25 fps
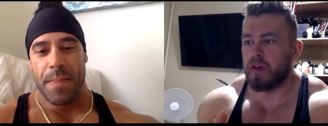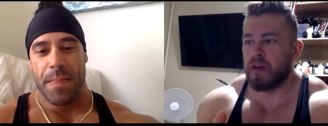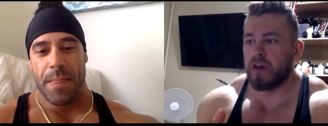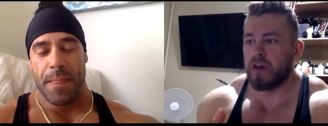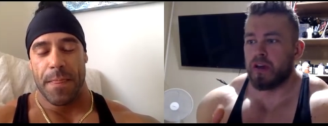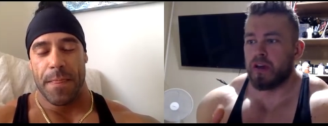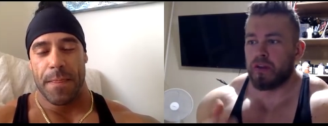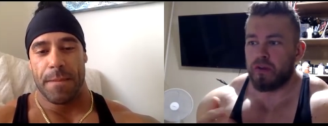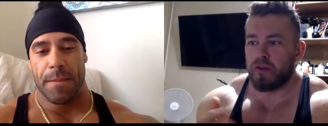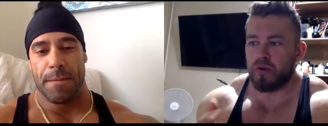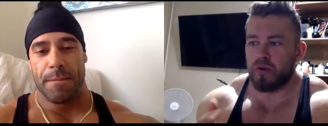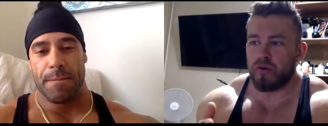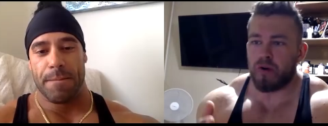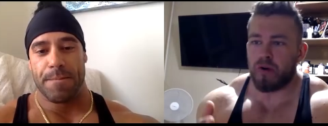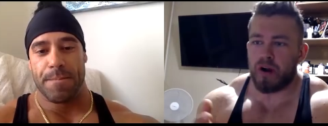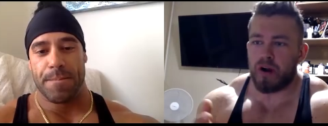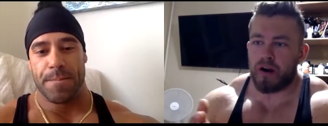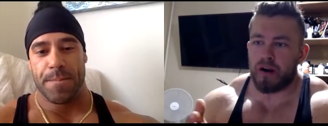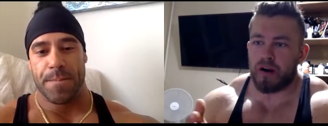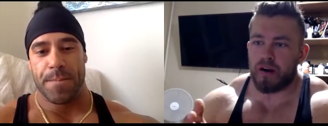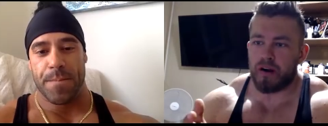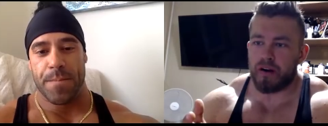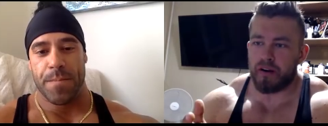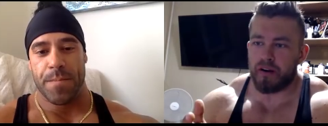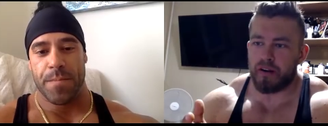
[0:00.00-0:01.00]
Speaker 1: you
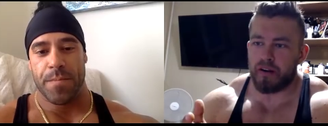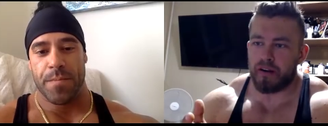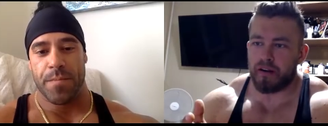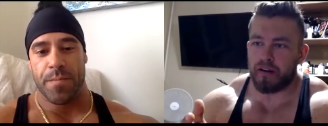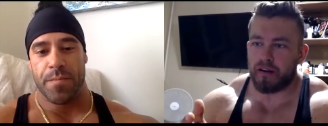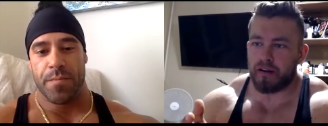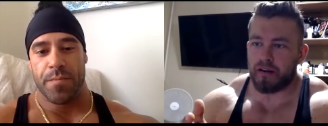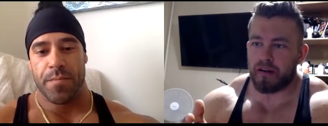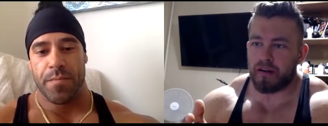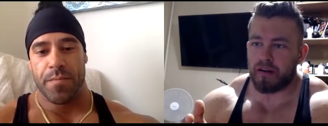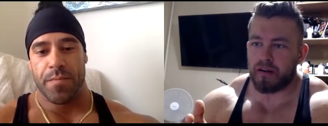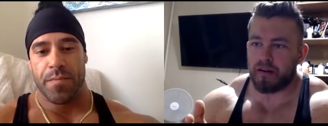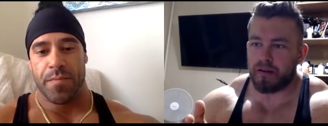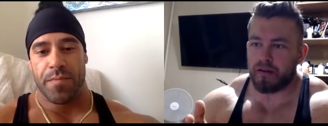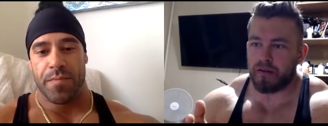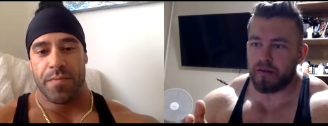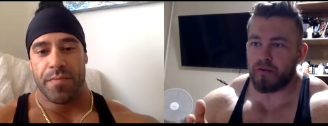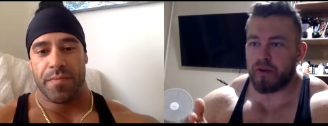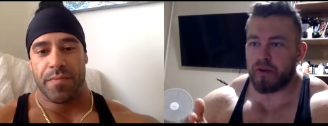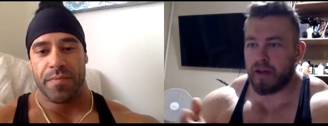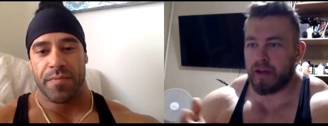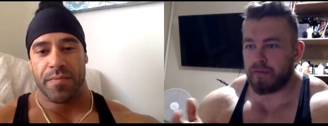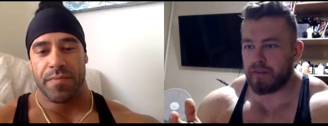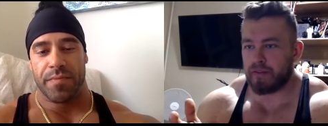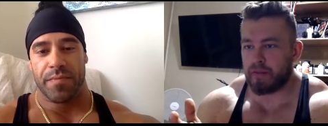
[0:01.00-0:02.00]
are uh, you
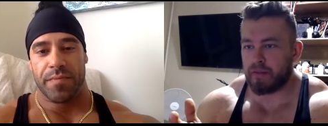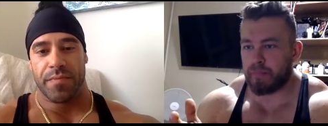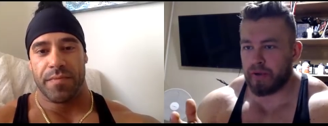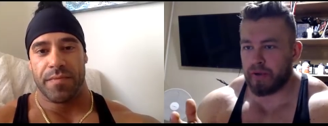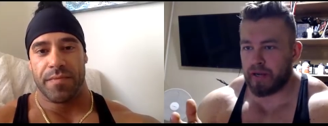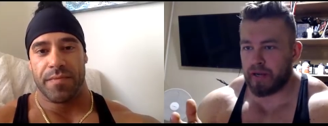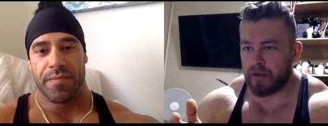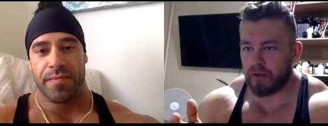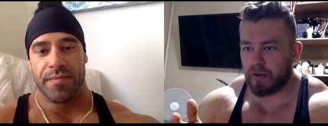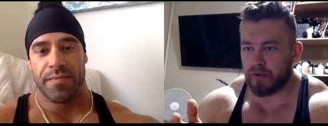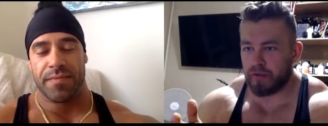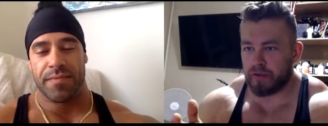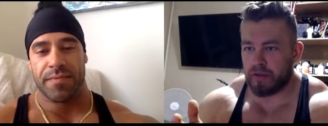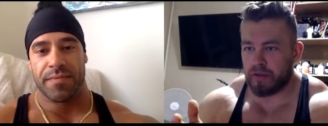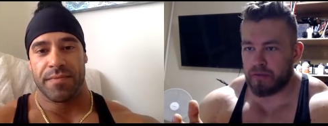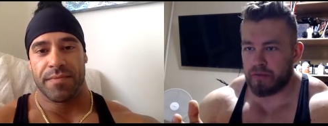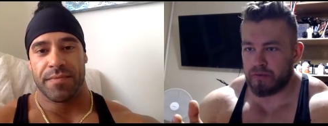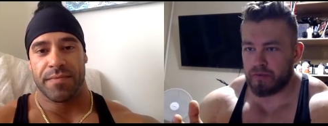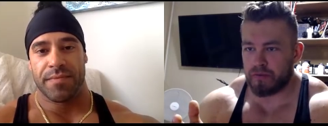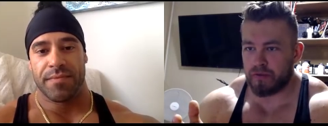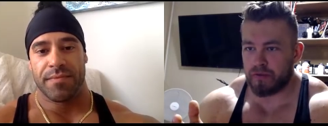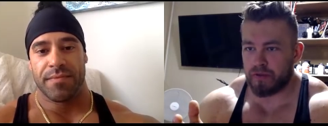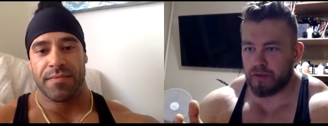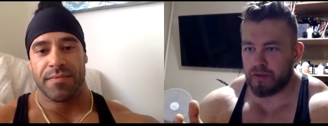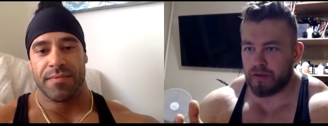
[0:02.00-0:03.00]
have the paragon
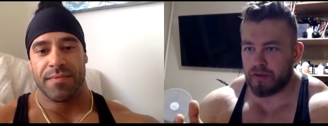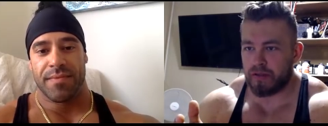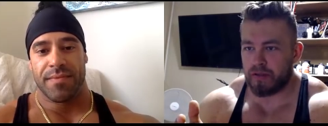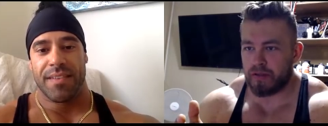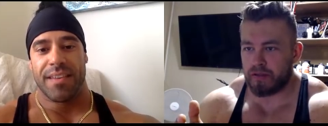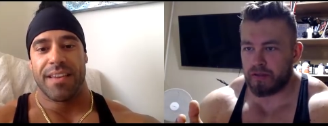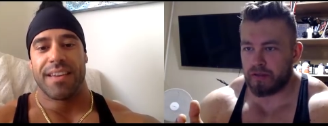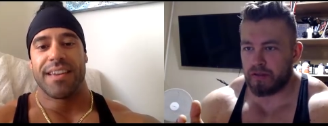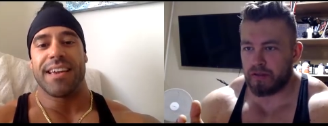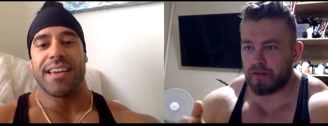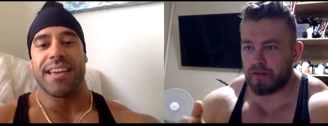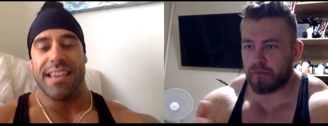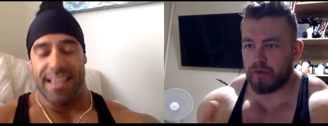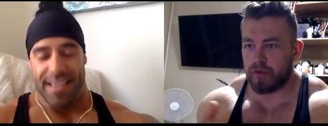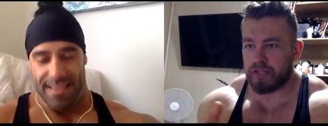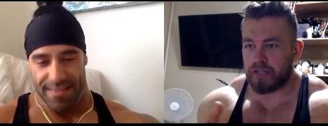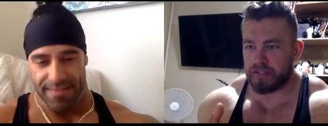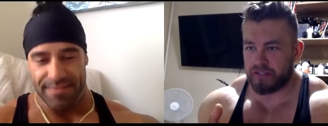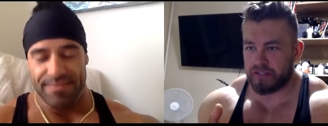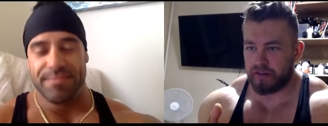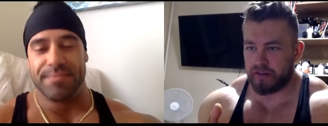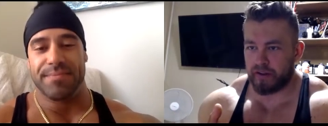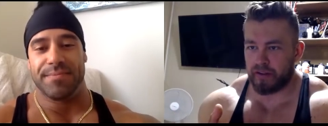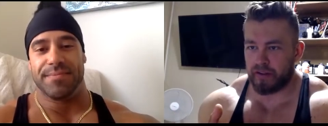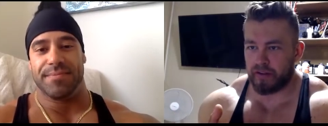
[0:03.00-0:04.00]
the waist
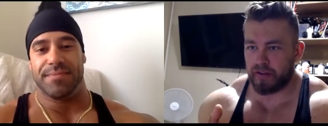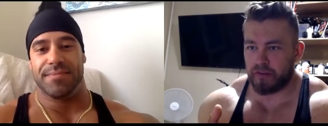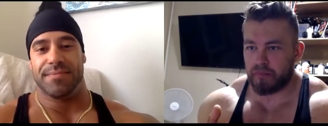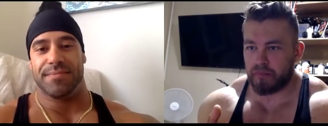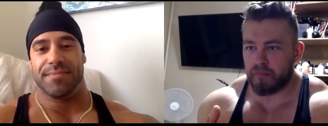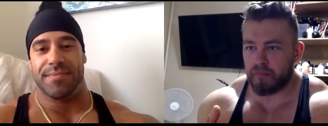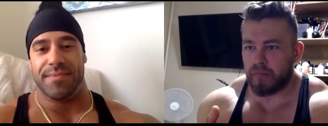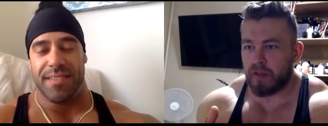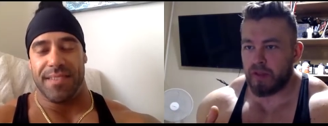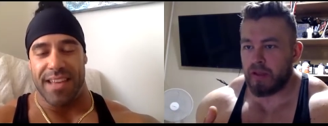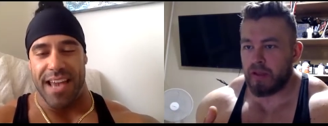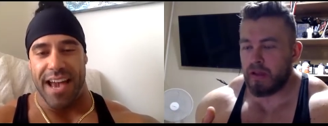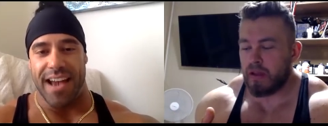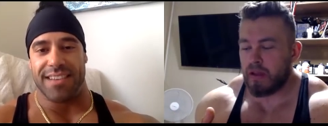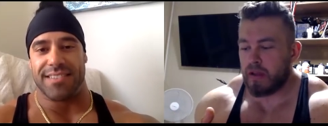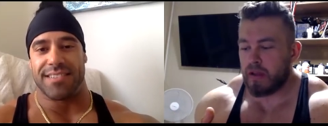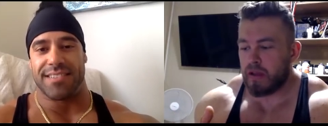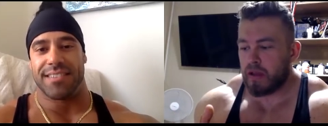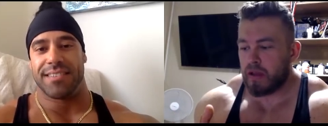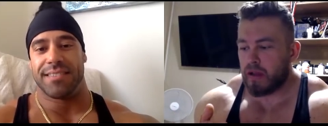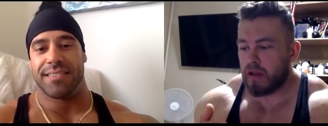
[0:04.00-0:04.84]
trainer yes